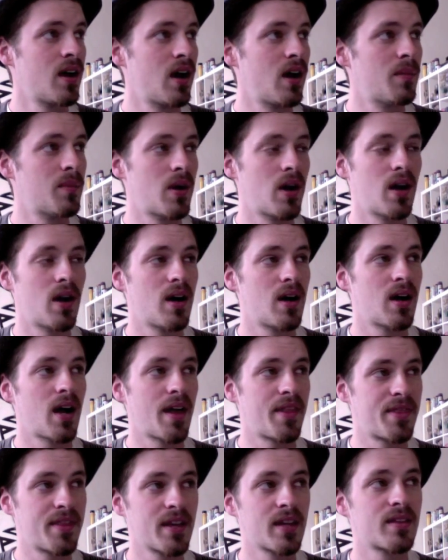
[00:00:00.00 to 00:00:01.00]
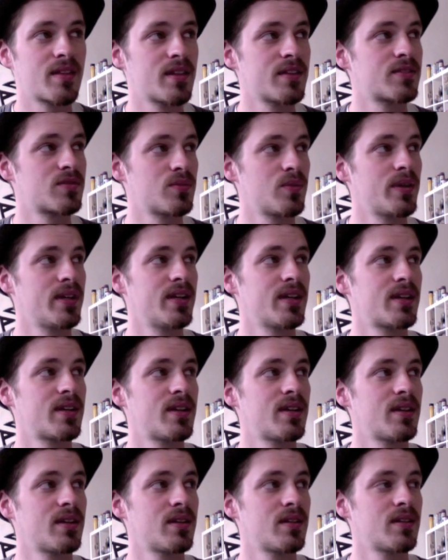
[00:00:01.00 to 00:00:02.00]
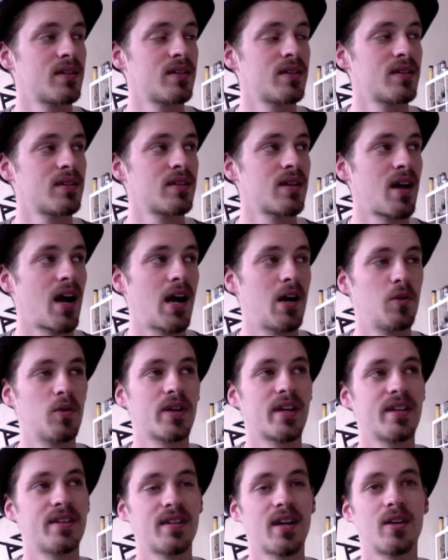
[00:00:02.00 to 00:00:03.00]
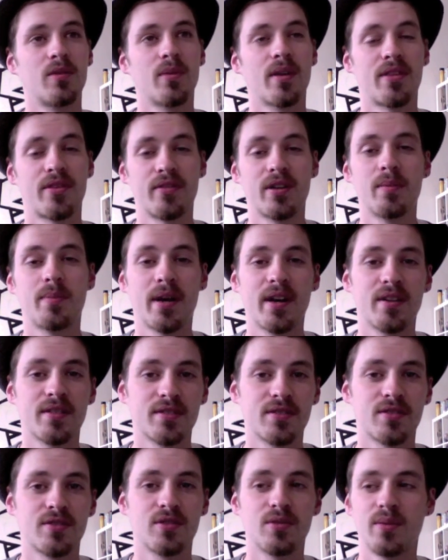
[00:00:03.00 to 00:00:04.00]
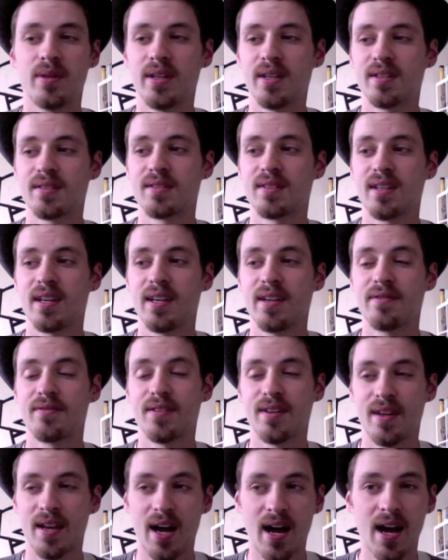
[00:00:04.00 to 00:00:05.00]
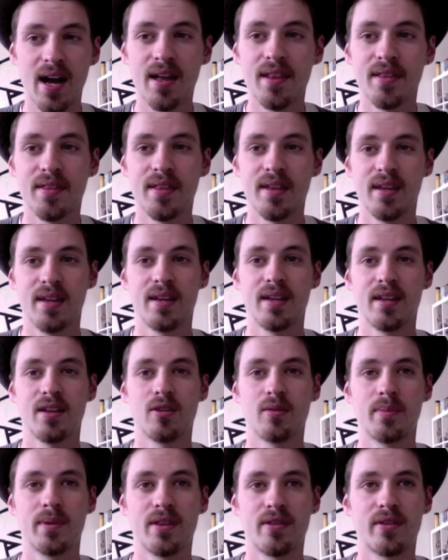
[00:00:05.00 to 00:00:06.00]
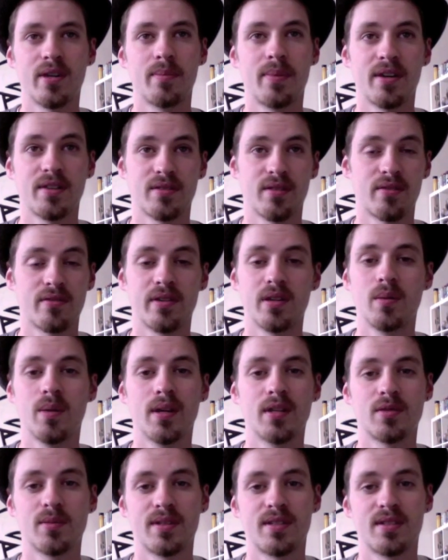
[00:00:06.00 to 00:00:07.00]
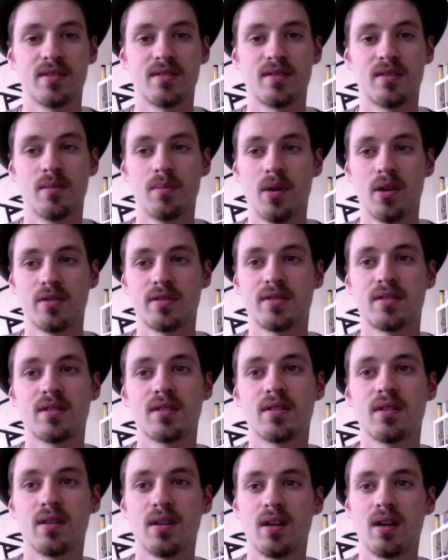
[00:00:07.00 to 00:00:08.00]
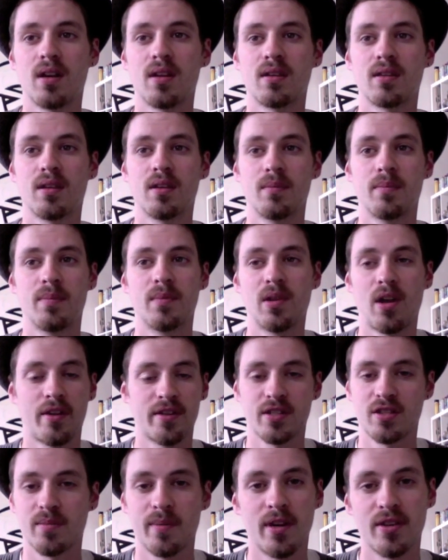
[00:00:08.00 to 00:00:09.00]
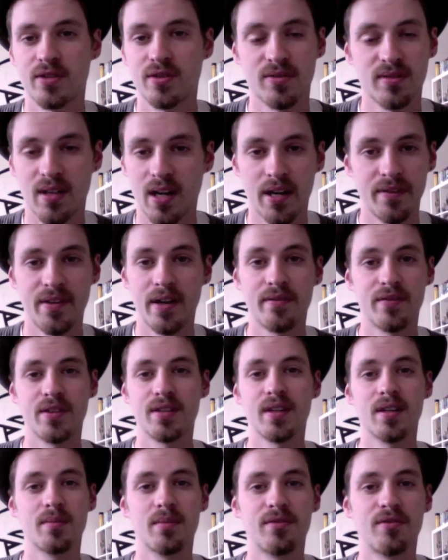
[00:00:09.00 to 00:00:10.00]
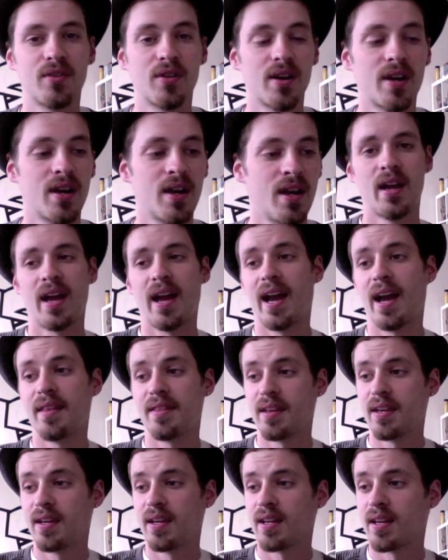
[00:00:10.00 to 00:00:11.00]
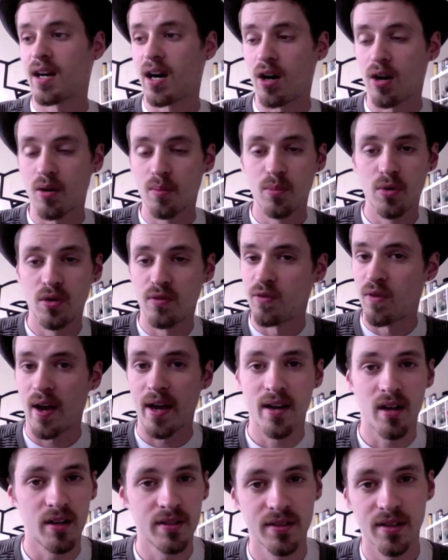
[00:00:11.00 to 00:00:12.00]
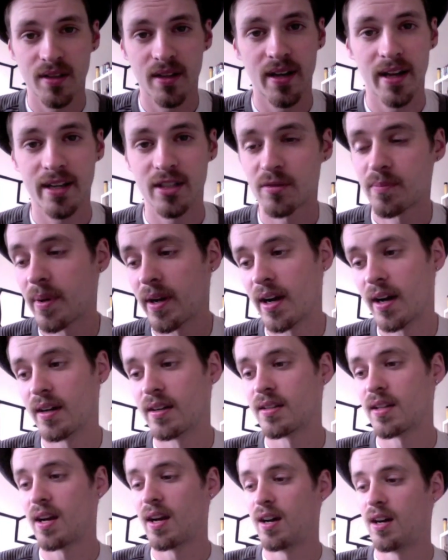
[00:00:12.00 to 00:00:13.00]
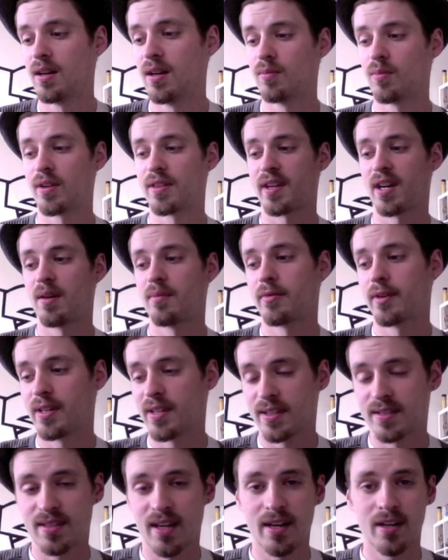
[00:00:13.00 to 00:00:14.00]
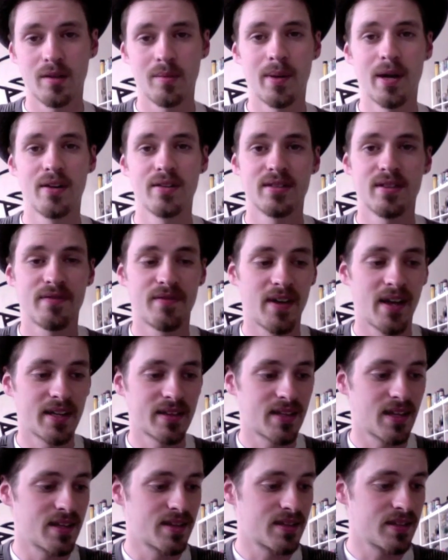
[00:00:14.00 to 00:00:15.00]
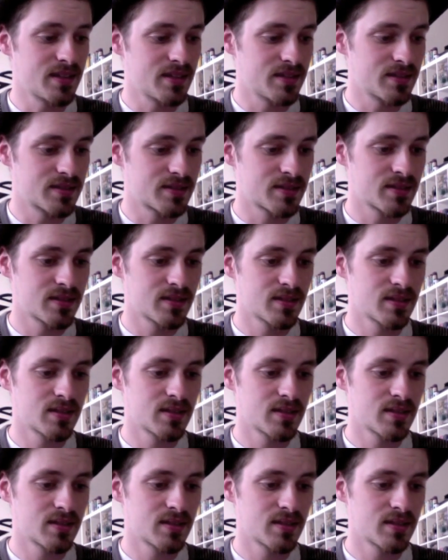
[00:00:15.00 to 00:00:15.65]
um I think this week I will get done with three pairs in two weeks. If not, then it'll be three pairs in three weeks, which is the most the largest amount of shoes that I've ever done before and then I'll move right on to the next pair. Um, one thing I'm really excited about is the fact that these,